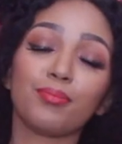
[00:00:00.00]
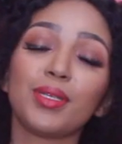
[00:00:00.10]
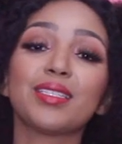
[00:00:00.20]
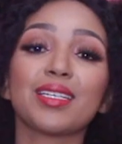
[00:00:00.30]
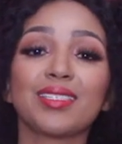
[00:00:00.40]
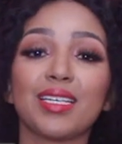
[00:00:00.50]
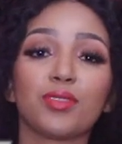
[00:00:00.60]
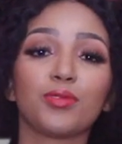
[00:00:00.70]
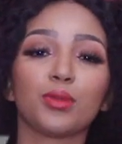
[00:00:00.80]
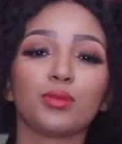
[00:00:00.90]
be
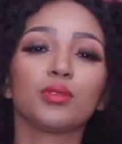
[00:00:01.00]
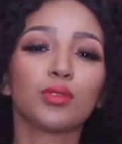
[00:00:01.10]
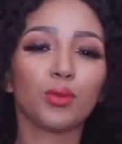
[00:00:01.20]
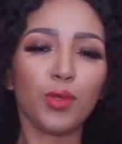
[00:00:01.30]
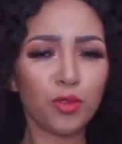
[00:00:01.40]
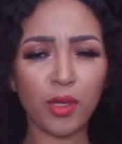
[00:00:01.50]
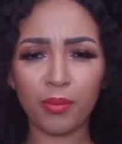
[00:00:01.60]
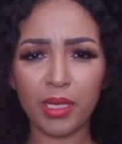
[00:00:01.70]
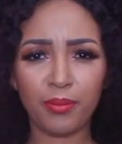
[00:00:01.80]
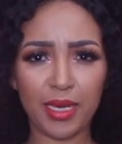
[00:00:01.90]
successful. What do I
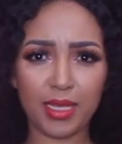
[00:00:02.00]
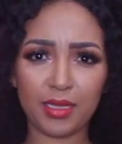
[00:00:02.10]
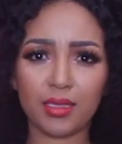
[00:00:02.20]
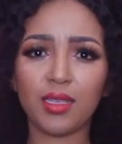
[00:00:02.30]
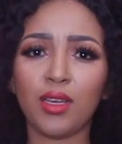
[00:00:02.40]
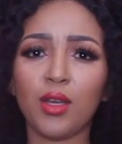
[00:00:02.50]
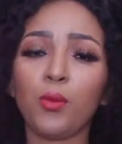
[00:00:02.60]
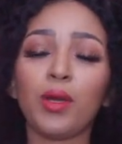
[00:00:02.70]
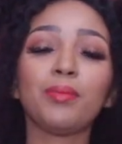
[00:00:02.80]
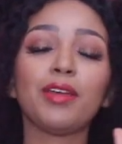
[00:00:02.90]
mean by that?
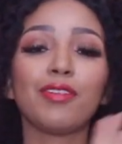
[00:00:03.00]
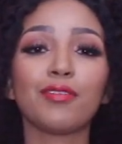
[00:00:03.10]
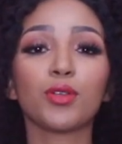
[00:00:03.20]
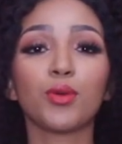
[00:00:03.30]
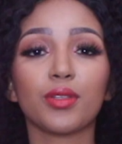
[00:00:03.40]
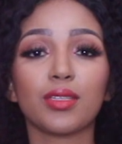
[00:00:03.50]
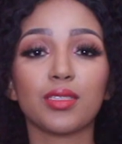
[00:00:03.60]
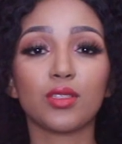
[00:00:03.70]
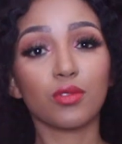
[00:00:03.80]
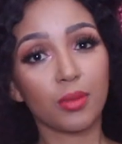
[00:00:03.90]
One of my favorite
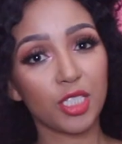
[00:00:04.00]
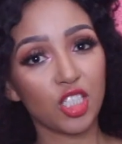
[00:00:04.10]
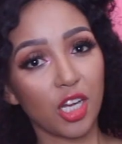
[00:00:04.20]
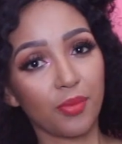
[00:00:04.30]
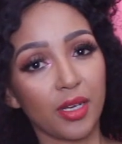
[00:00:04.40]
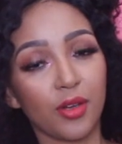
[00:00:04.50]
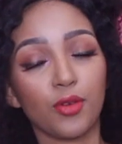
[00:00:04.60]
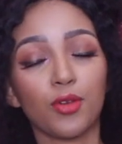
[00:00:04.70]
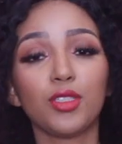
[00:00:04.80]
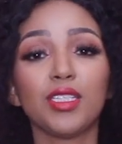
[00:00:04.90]
authors, Robin
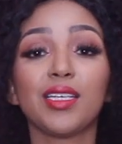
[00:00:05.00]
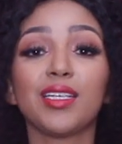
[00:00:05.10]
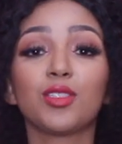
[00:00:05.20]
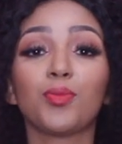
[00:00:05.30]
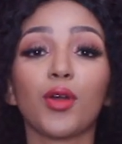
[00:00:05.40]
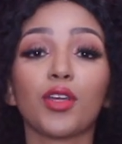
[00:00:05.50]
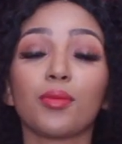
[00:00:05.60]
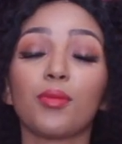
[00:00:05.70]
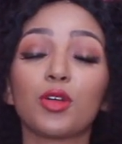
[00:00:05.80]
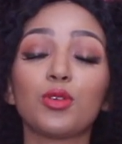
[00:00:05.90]
Sharma, wrote in his book,
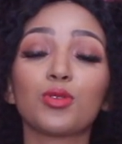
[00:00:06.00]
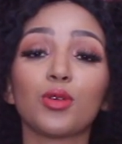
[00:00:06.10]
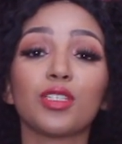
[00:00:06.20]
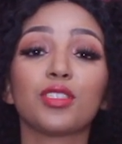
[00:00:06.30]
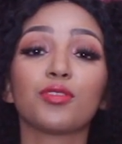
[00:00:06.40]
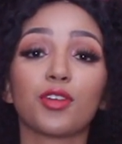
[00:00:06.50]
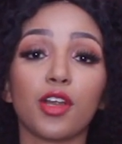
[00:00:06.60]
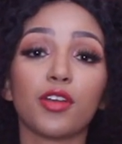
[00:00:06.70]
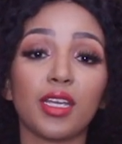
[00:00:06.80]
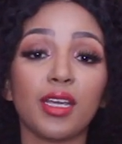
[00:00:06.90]
The Monk Who Sold His
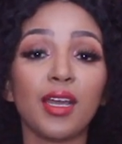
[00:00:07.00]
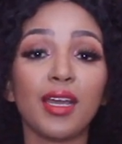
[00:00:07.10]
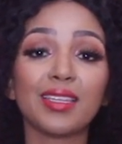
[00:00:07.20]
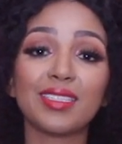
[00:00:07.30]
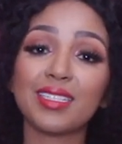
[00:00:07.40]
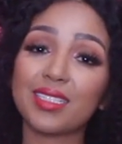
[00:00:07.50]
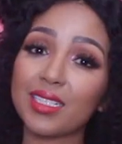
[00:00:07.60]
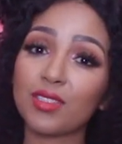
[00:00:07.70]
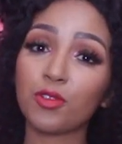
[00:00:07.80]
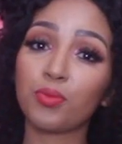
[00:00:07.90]
Ferrari, that
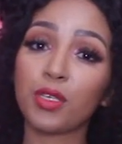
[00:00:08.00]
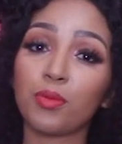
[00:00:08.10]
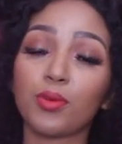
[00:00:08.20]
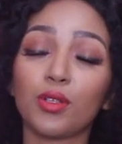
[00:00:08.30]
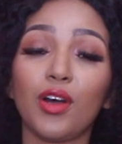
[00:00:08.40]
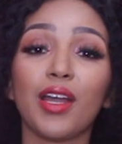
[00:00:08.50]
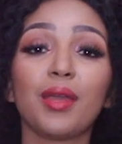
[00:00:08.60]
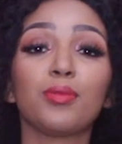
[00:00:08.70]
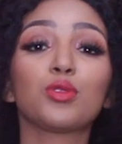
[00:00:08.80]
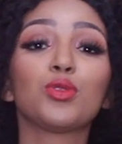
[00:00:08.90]
successful people are
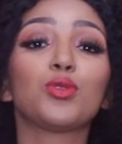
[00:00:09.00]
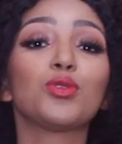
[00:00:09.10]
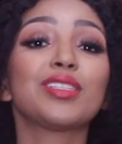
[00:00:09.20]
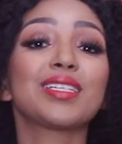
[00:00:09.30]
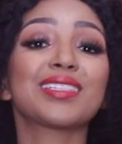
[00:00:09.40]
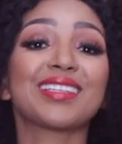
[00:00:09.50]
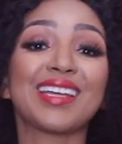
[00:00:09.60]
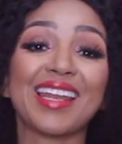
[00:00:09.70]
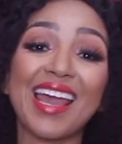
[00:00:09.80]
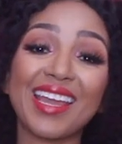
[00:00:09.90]
able to do things that
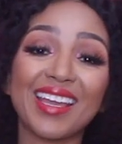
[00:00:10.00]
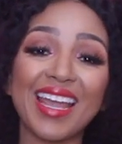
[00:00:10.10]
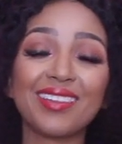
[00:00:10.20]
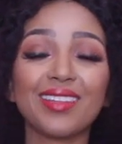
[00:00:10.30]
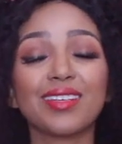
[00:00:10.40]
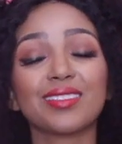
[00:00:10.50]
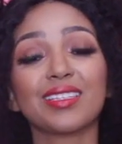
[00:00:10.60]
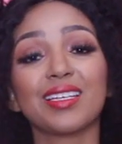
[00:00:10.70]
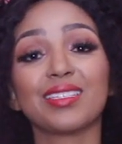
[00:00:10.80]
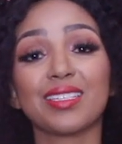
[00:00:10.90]
they like and the things
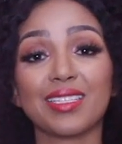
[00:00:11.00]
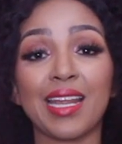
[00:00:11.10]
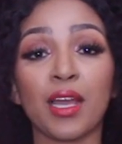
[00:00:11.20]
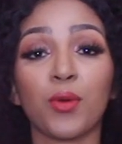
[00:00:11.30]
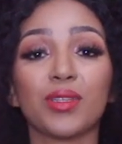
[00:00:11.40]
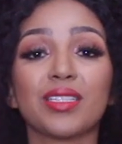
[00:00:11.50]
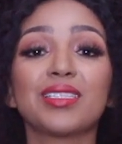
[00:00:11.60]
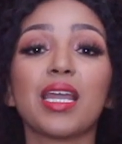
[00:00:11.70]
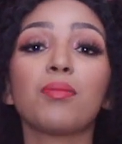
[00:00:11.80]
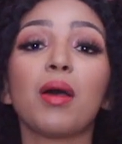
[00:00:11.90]
that they dislike with the
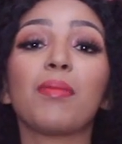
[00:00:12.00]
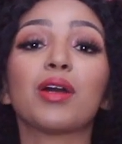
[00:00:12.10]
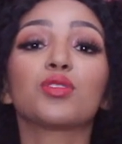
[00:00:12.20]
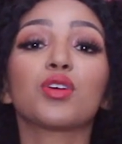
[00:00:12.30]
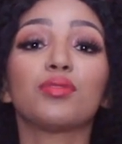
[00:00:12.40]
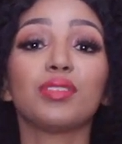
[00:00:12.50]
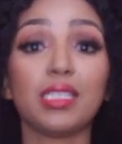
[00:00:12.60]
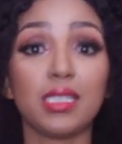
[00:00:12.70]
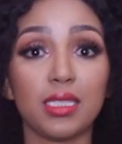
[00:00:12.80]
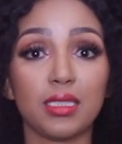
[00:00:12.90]
same amount of
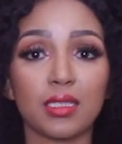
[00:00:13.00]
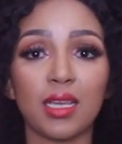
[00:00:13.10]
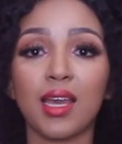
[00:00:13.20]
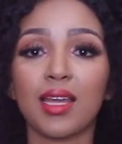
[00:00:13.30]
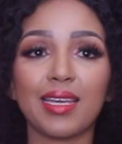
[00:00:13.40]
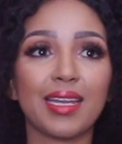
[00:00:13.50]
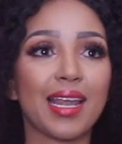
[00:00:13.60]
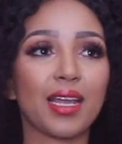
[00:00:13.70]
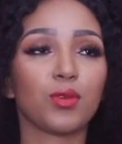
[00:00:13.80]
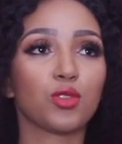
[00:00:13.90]
ease. That
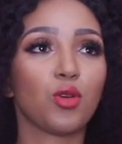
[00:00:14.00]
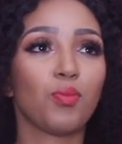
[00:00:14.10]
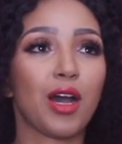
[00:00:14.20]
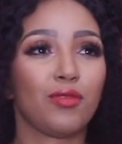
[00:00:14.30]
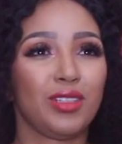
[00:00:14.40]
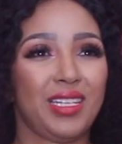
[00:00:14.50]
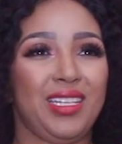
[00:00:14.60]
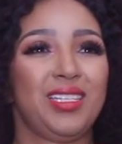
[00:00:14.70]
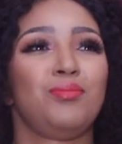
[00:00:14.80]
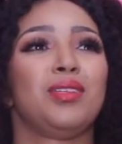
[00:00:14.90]
line was so powerful,
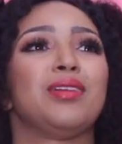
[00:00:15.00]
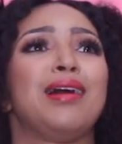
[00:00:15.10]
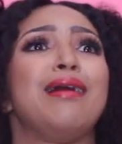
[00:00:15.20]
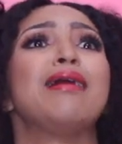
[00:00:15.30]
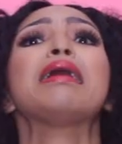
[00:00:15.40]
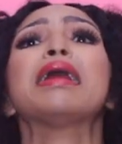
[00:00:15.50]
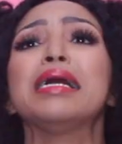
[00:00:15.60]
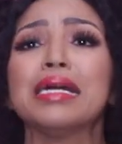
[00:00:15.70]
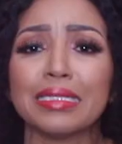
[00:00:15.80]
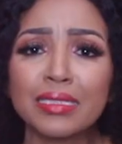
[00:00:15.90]
it hit me in the
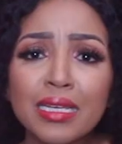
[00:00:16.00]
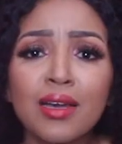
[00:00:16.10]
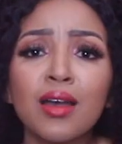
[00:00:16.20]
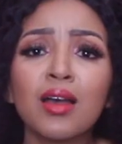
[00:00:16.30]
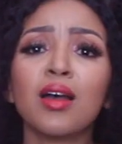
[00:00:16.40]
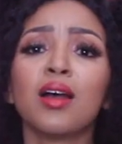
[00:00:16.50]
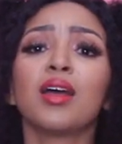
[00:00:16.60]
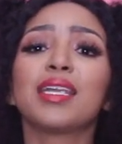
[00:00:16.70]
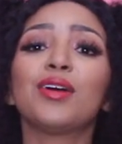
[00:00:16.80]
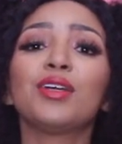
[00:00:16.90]
heart.
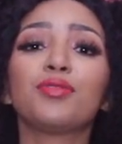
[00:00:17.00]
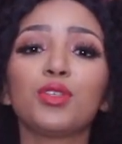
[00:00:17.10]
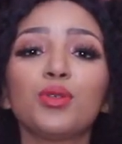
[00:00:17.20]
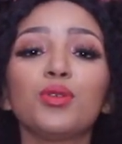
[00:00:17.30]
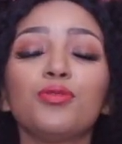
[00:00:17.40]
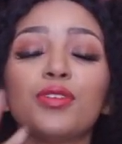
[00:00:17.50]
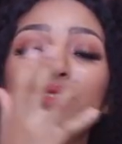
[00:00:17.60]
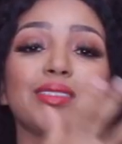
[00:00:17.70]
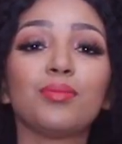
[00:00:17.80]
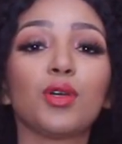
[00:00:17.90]
Now, if you
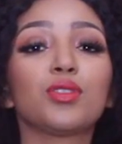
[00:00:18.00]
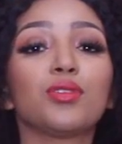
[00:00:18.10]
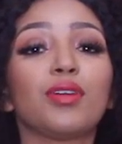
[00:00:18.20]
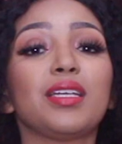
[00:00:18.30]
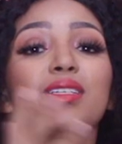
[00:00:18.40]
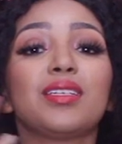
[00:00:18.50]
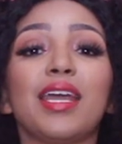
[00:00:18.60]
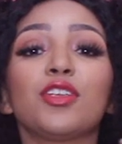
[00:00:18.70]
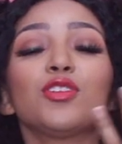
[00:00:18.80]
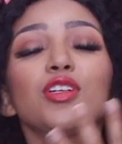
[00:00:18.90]
feel
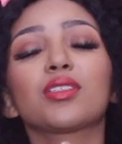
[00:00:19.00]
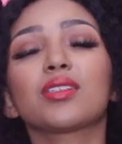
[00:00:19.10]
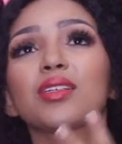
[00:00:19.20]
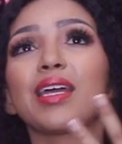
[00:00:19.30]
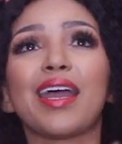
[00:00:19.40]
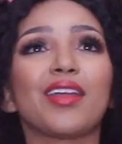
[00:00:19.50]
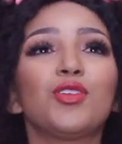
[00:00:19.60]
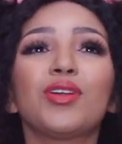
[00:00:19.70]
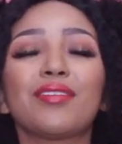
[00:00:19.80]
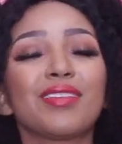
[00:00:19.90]
demotivated and you're not,
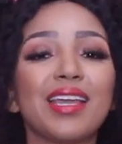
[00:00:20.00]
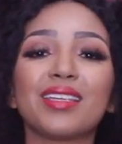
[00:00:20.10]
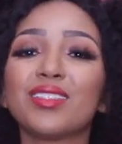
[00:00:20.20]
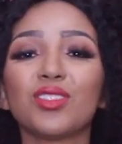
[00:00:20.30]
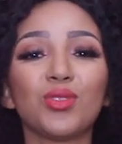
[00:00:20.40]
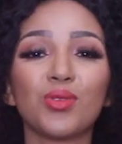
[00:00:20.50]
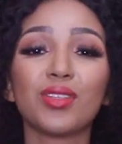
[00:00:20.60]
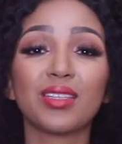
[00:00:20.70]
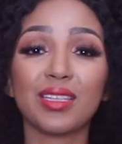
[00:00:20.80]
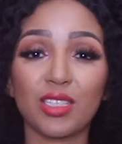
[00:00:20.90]
you don't have the energy to do
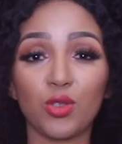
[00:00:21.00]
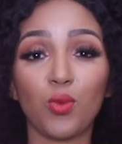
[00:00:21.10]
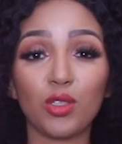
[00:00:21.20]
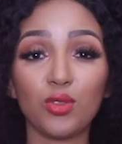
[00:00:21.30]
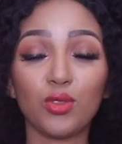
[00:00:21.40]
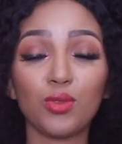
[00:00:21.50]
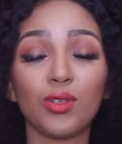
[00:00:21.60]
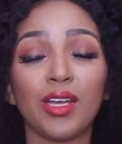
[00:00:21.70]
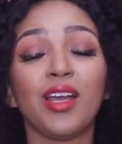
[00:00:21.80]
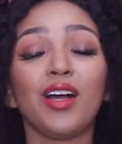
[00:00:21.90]
the thing that you want to
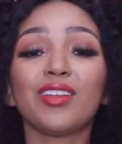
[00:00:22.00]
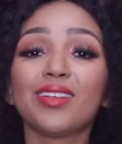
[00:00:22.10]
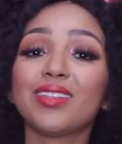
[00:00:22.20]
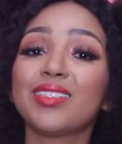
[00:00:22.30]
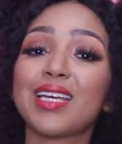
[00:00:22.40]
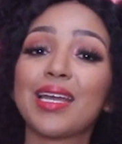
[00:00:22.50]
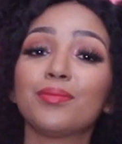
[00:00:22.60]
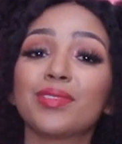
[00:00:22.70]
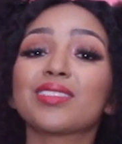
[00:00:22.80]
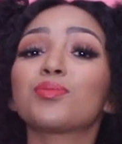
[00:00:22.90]
do, a lot of the
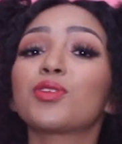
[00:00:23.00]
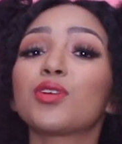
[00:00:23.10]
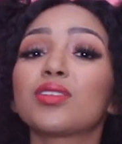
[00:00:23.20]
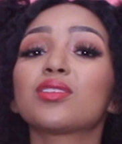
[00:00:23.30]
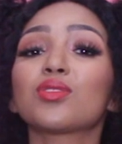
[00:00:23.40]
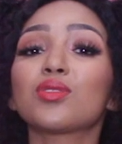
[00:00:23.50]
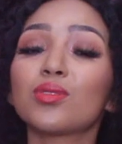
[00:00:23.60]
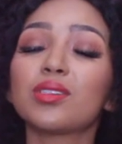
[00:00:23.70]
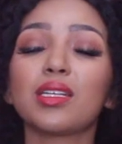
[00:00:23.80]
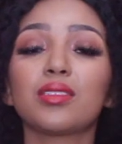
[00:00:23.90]
times it's because it's
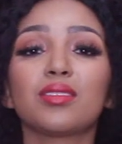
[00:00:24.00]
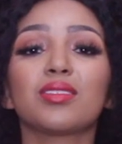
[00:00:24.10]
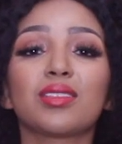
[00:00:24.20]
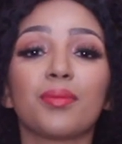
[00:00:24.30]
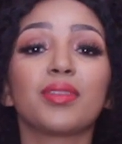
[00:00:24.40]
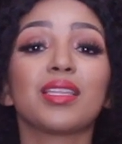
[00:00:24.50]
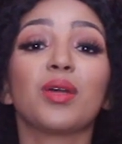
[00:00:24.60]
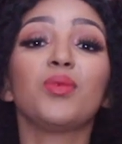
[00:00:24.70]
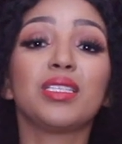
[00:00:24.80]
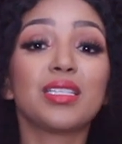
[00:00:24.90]
associated to something
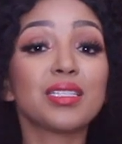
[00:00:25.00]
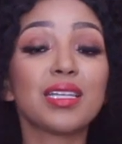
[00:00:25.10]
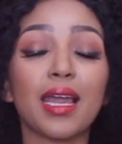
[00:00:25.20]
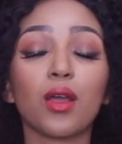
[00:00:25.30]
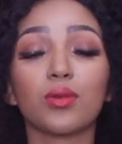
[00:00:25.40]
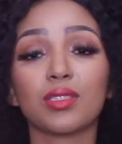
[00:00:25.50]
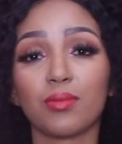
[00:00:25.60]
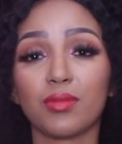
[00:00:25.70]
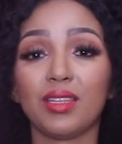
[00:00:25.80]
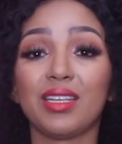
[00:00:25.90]
that we dislike or
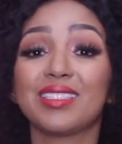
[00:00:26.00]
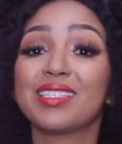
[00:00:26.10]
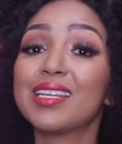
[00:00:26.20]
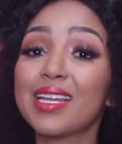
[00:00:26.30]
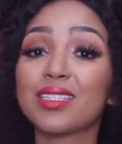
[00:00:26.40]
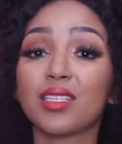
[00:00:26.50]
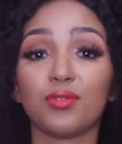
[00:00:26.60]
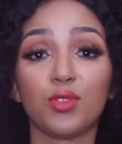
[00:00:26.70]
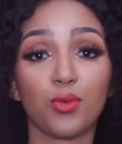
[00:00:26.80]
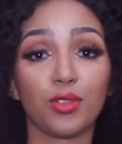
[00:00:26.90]
something that is
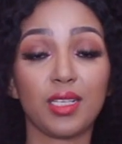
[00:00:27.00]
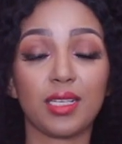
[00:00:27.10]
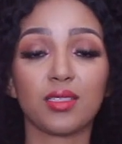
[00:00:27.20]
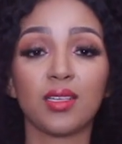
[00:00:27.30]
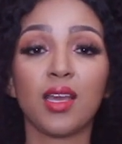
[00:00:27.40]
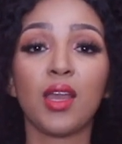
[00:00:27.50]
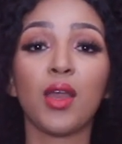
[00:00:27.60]
negative towards us.